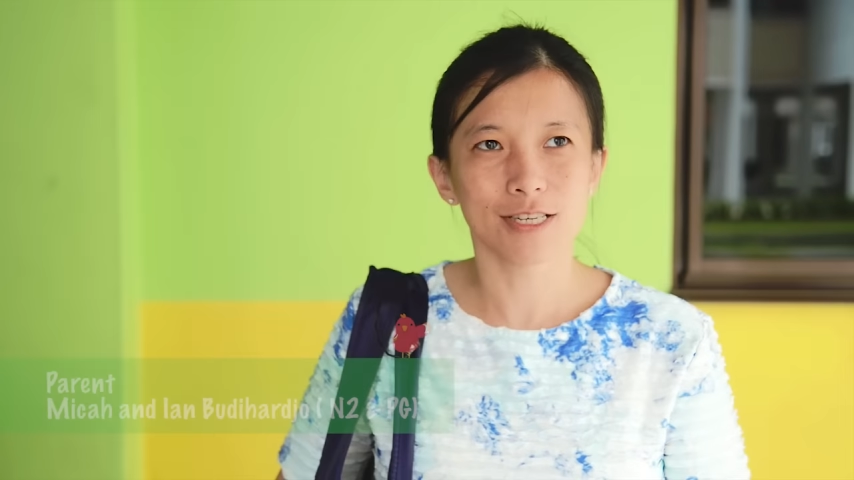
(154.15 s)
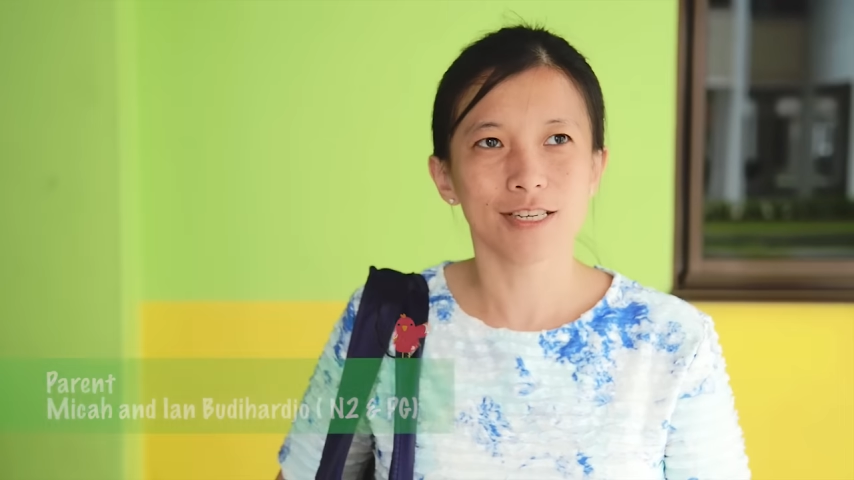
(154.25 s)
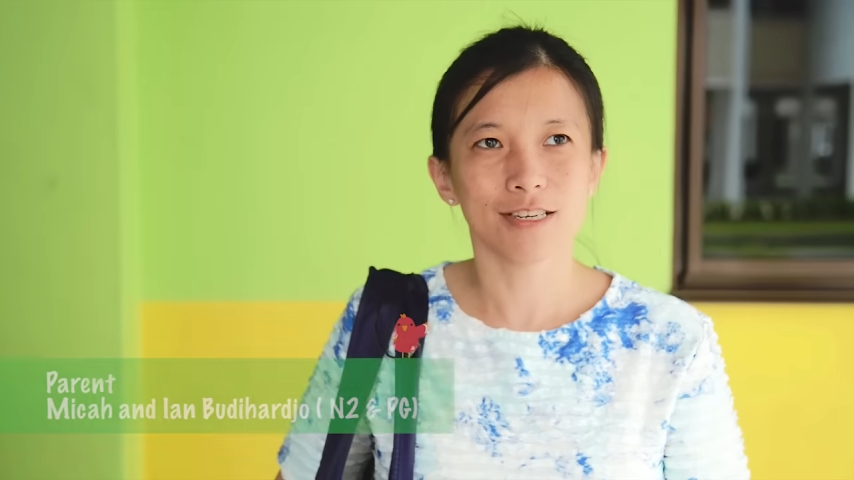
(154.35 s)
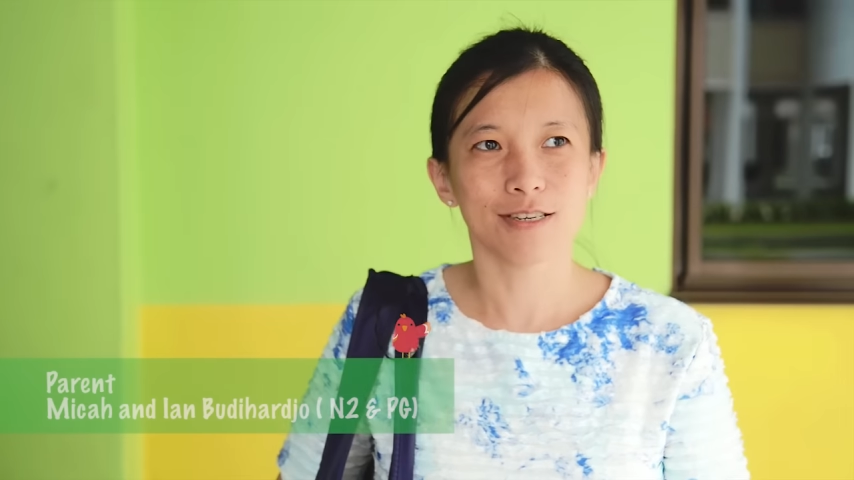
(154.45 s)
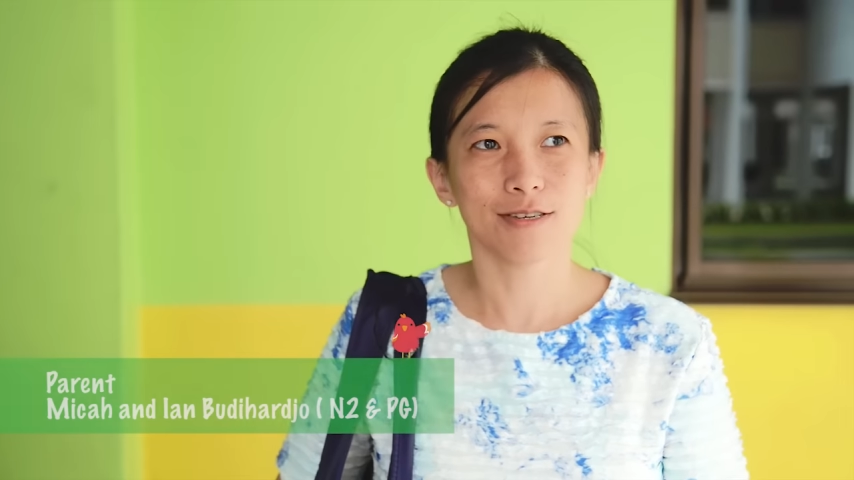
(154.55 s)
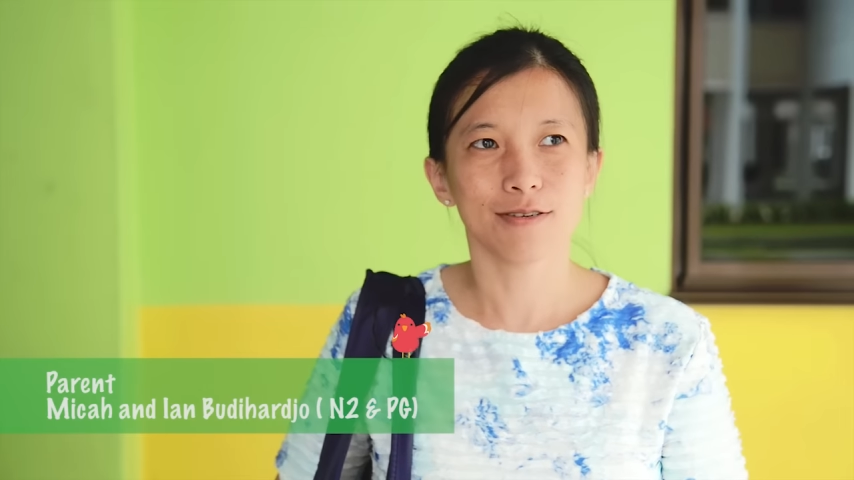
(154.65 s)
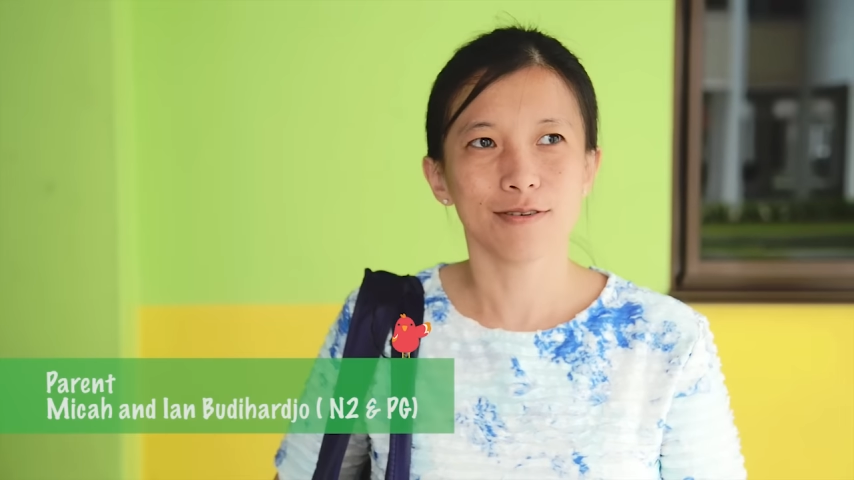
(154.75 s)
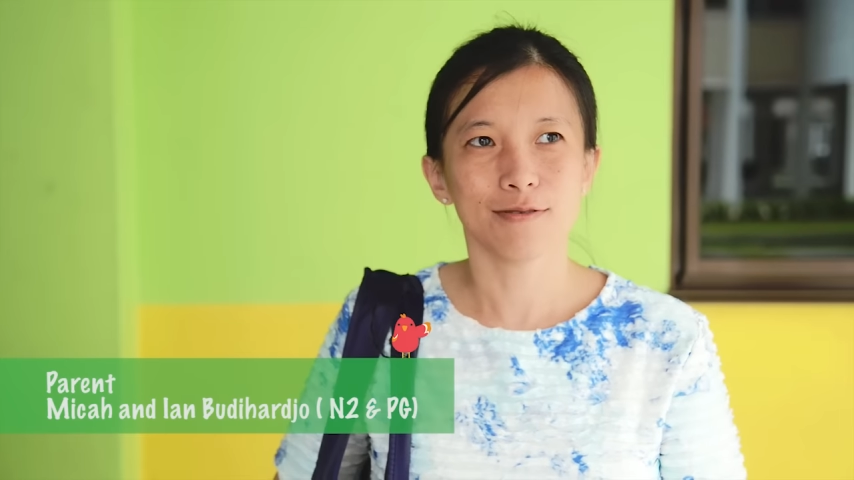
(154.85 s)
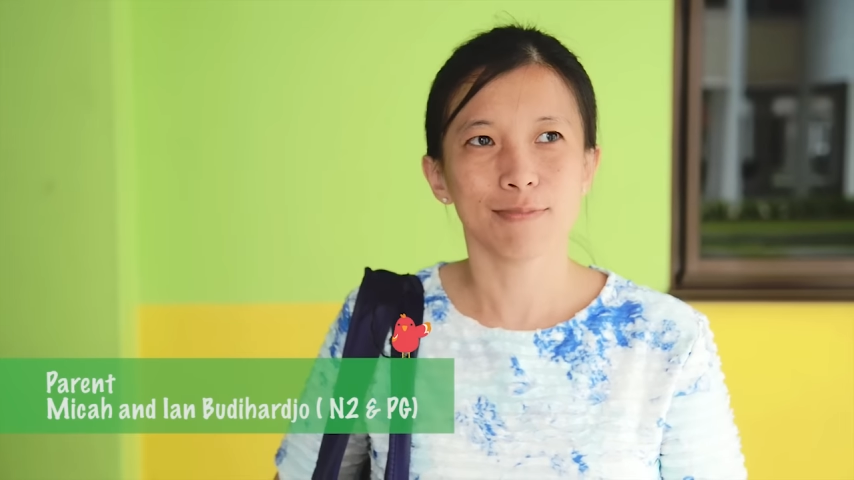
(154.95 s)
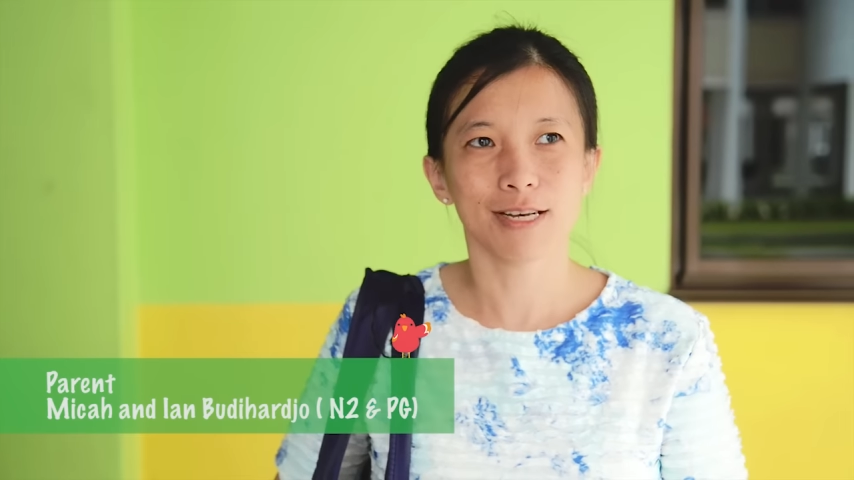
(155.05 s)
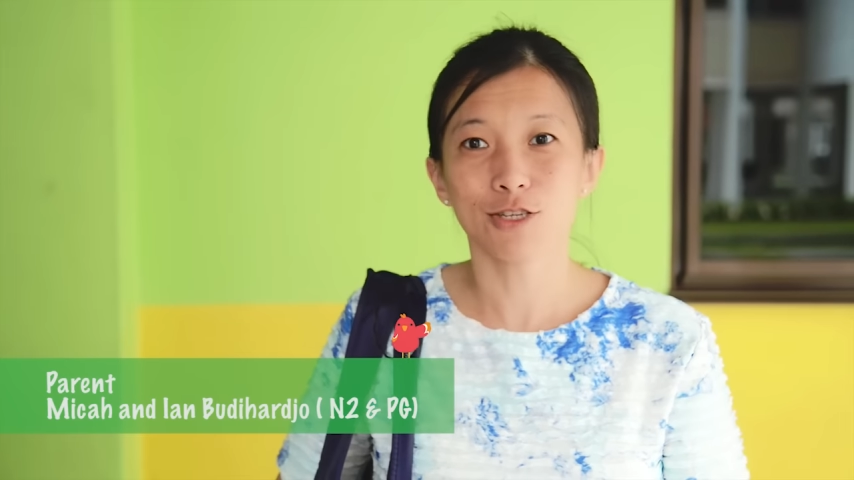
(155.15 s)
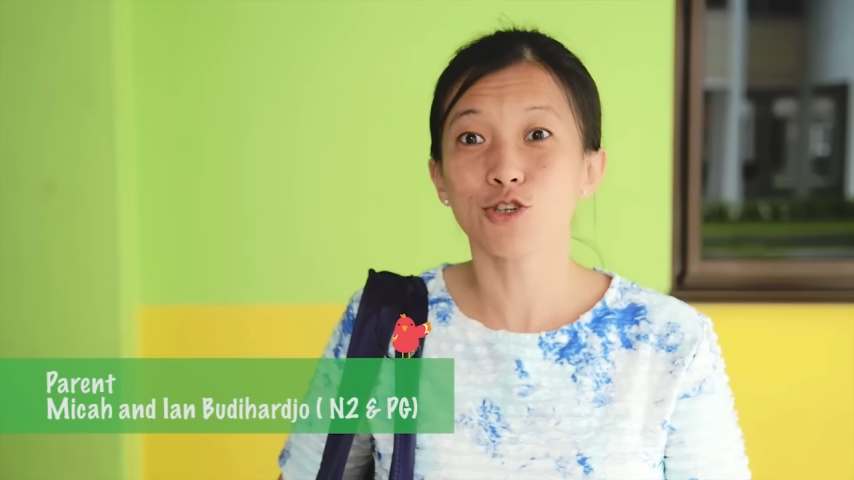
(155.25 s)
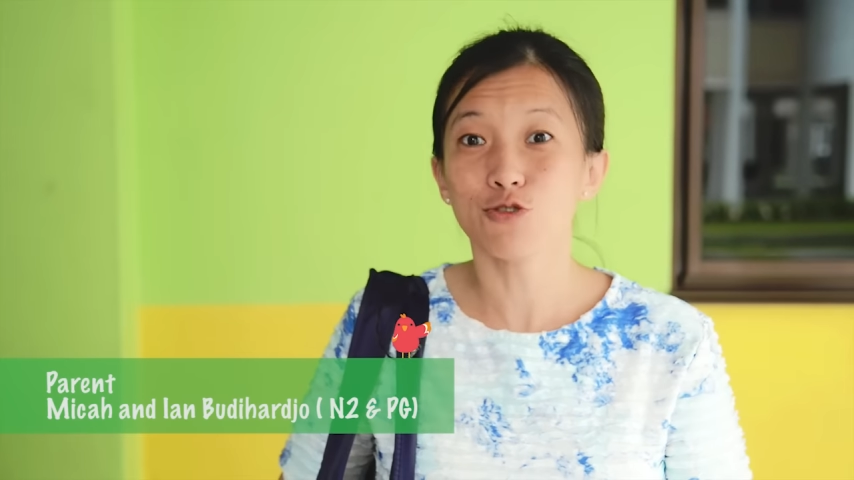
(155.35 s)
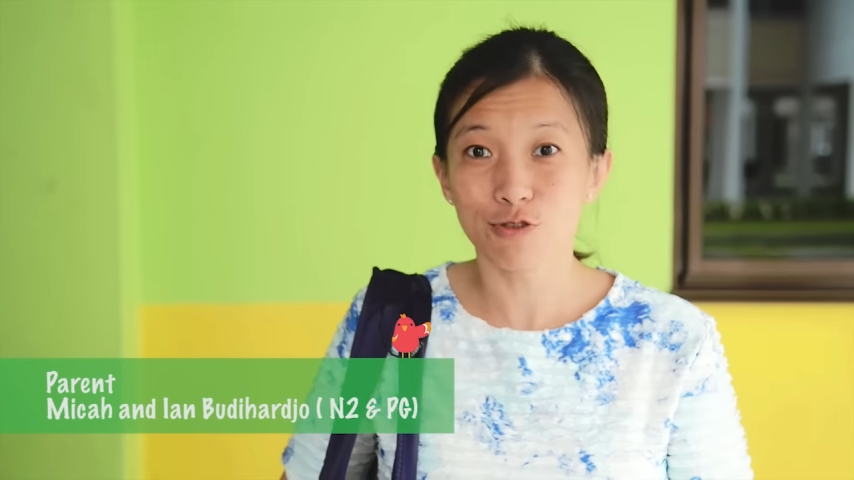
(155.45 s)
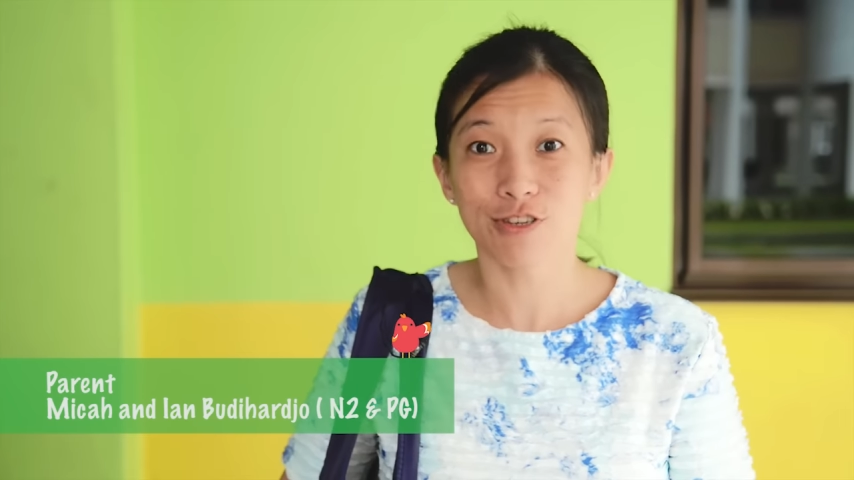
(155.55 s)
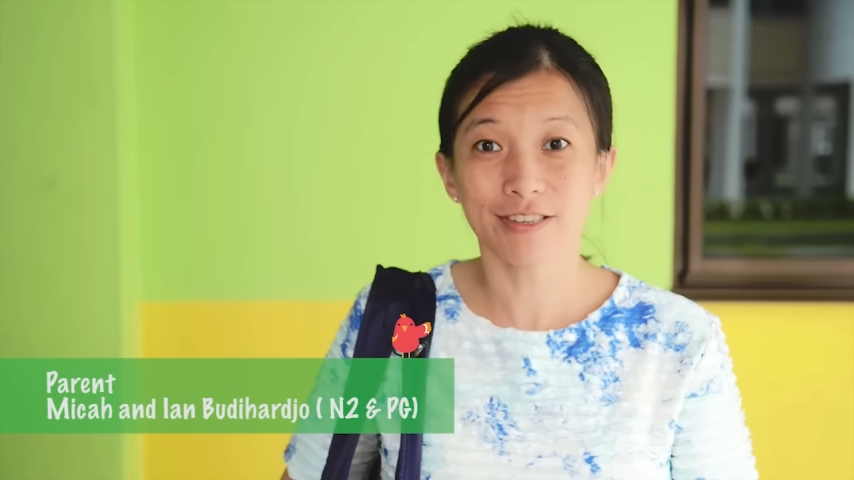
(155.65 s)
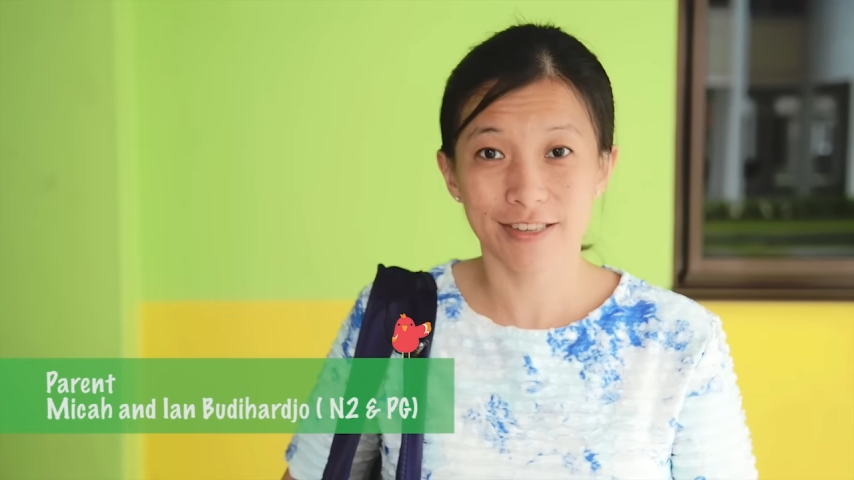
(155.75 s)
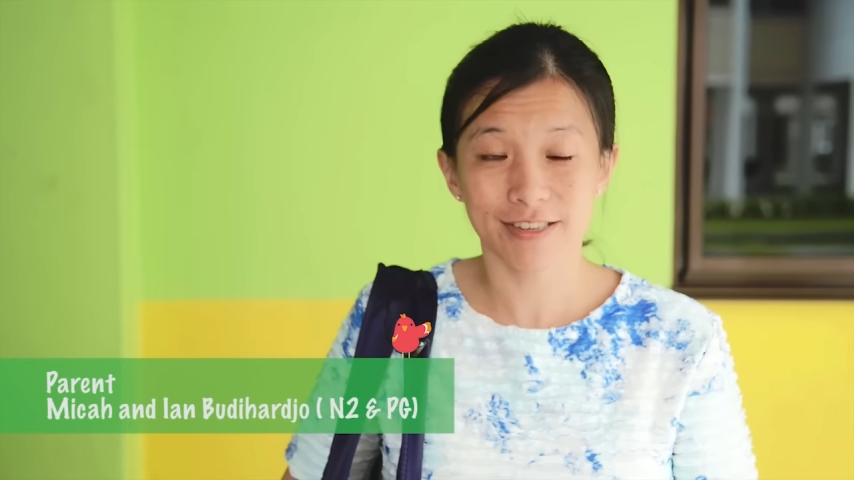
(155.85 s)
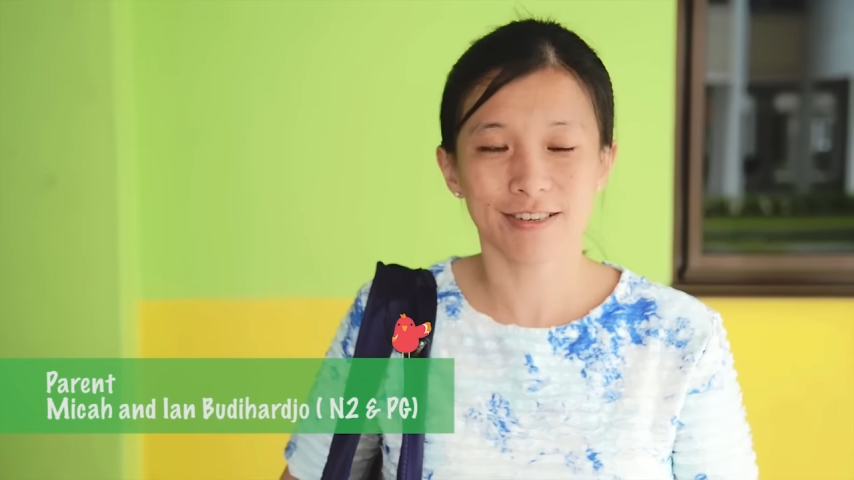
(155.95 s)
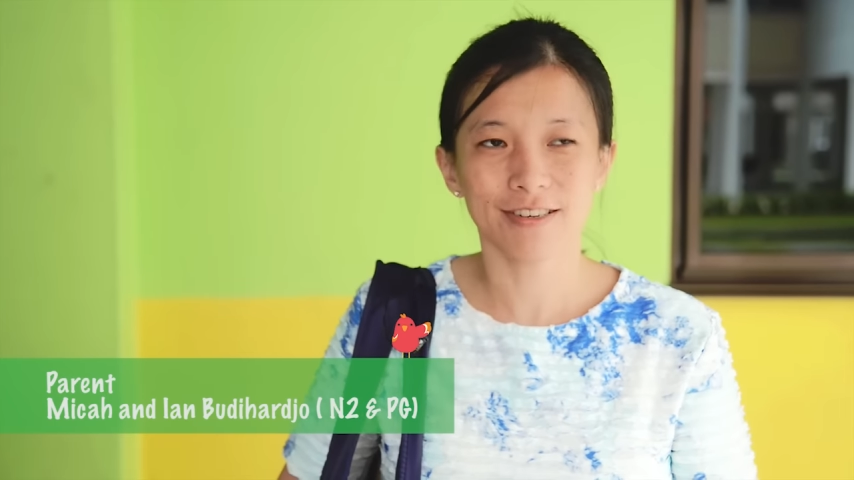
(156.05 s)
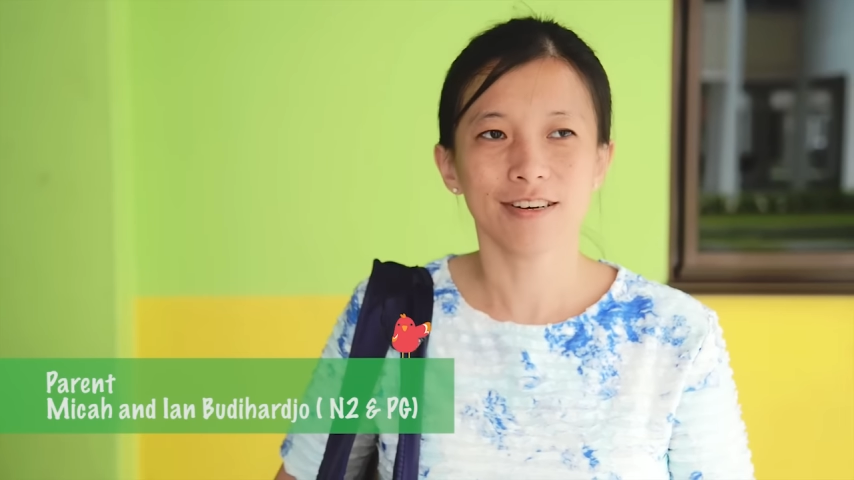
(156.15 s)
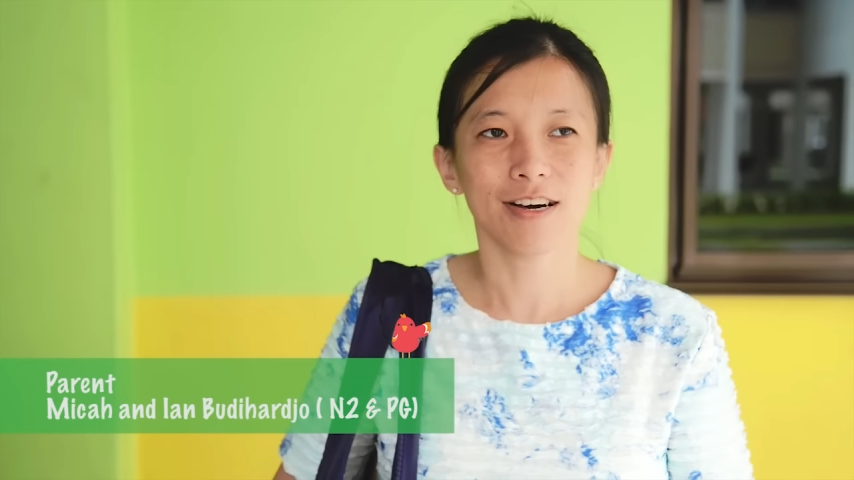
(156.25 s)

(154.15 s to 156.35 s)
uh, my children here,